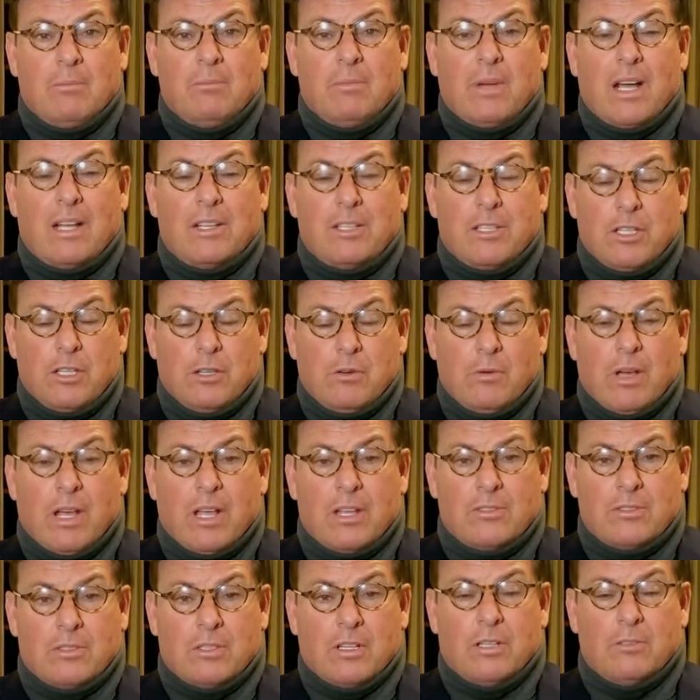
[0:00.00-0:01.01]
by the
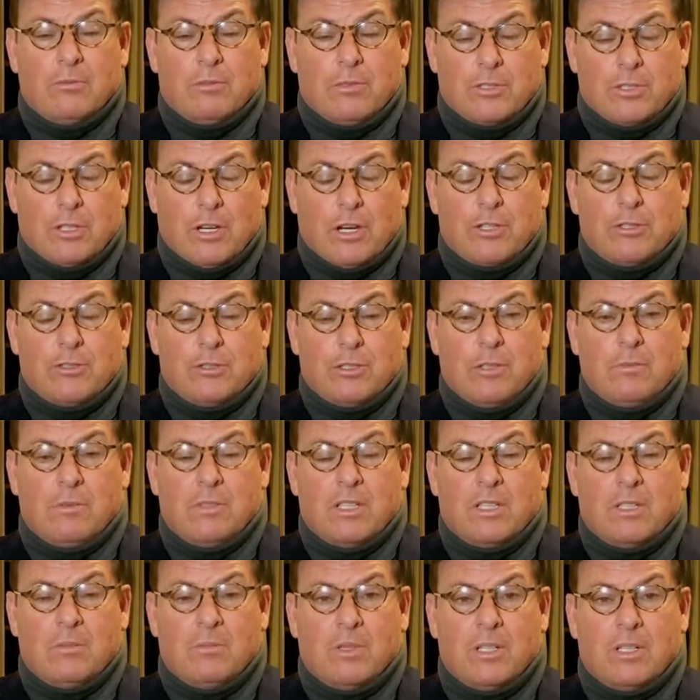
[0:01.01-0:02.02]
U.S. In other words, our
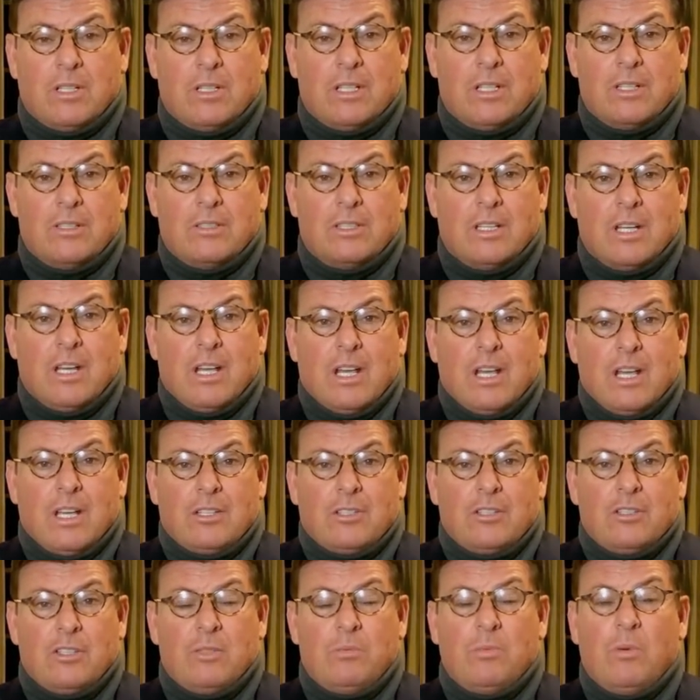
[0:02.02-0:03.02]
troops in the Middle East.
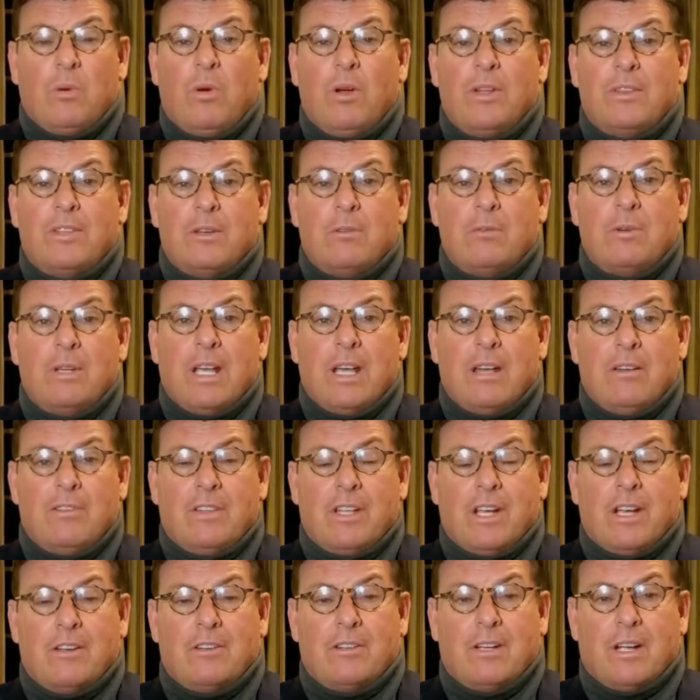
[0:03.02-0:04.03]
To the point that we have
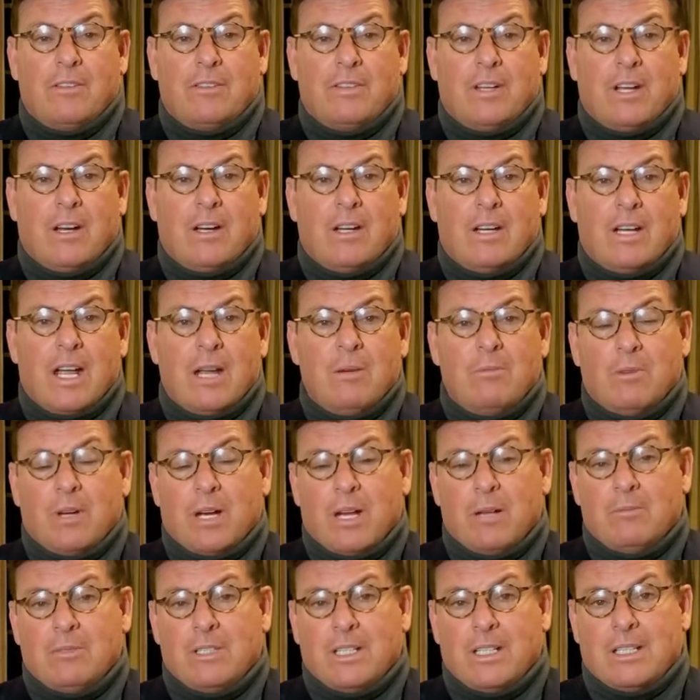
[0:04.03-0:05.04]
the aircraft carrier
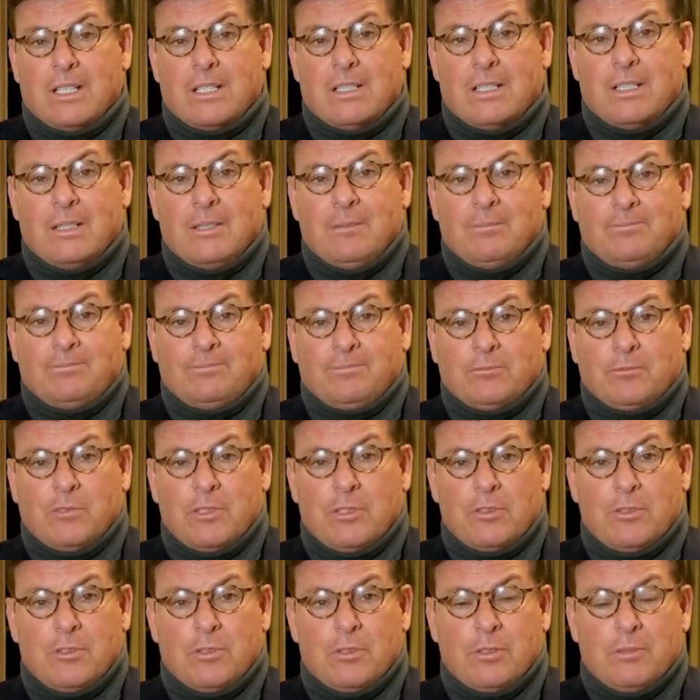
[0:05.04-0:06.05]
Abraham Lincoln
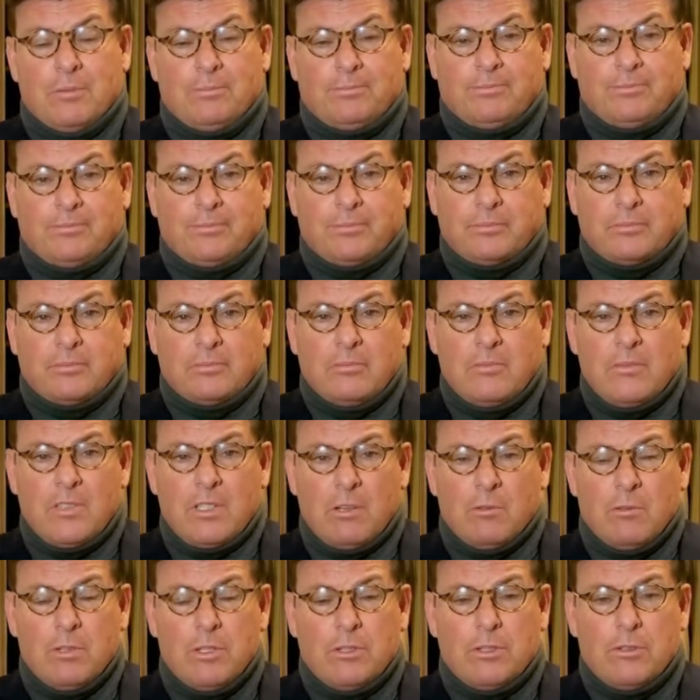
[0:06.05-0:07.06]
went through
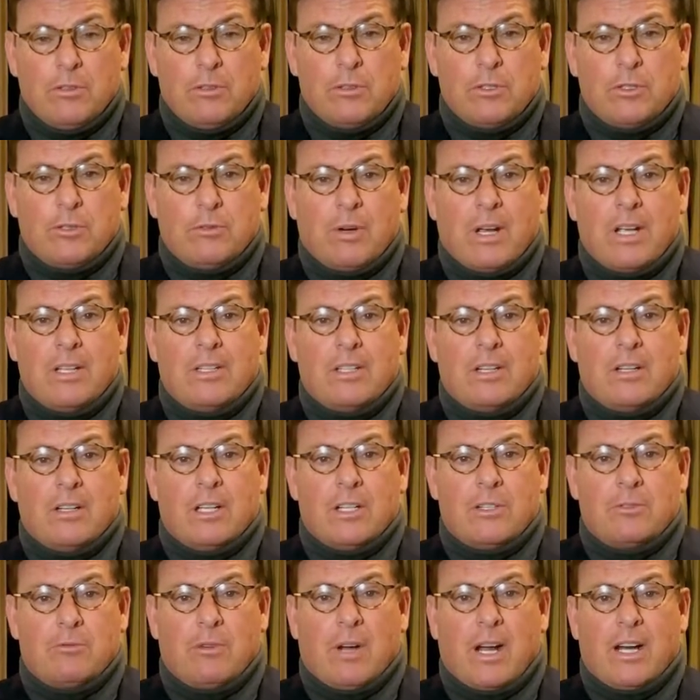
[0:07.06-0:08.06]
the strait there,
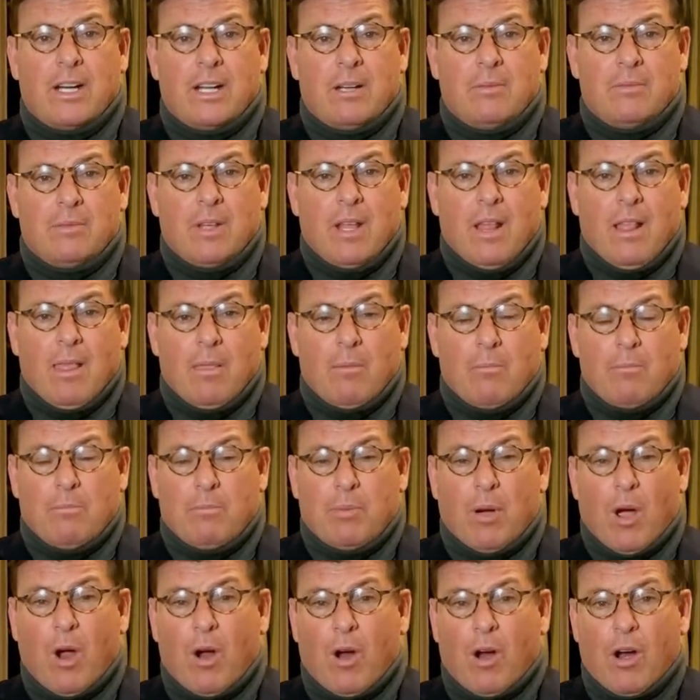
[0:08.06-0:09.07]
and it's right up
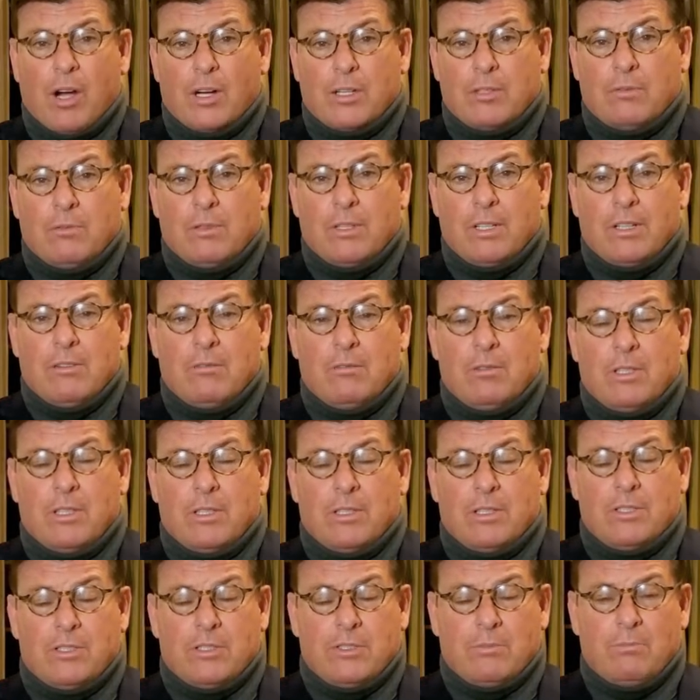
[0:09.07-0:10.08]
parked
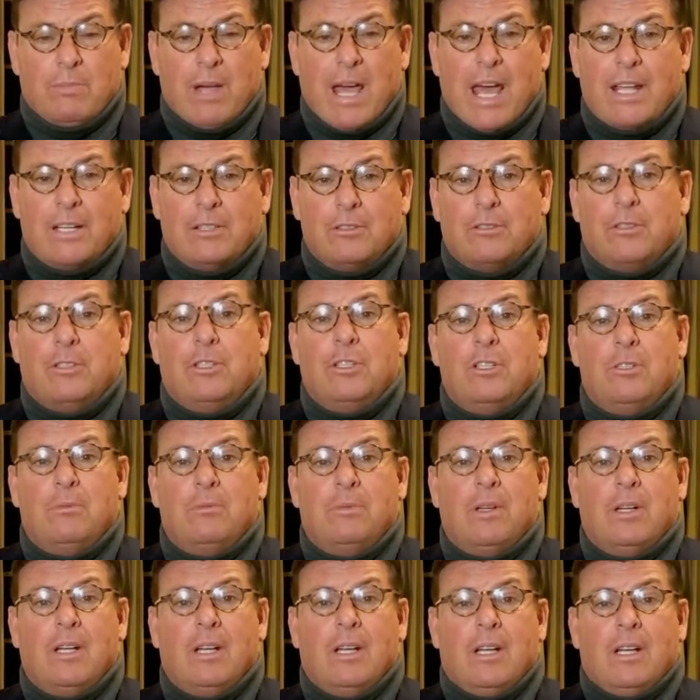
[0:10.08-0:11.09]
with its battle
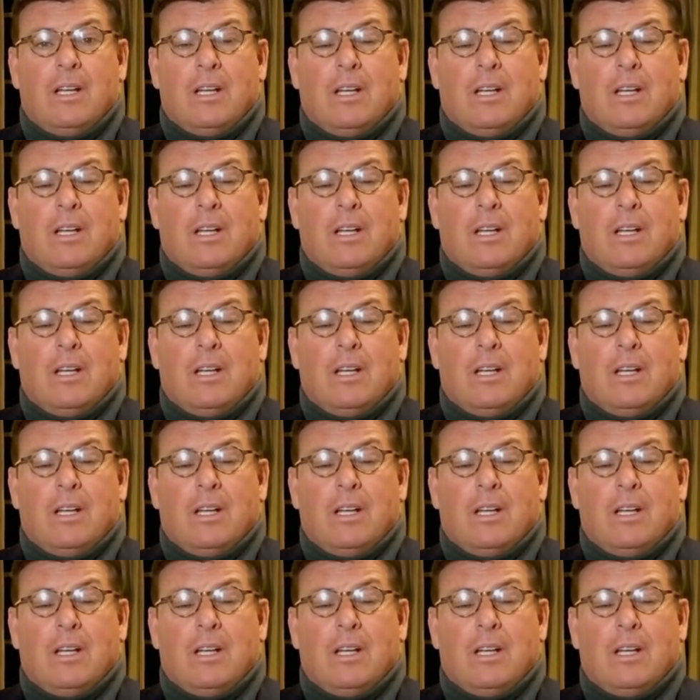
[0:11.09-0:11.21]
group